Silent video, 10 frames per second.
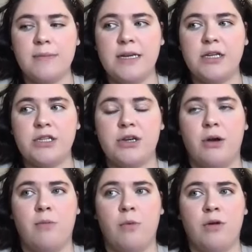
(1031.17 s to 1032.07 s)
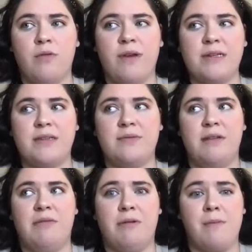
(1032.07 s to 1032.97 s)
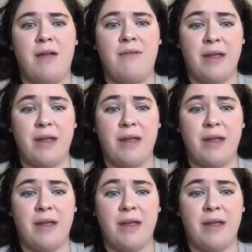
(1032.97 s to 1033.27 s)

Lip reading: me to show up more effectively for my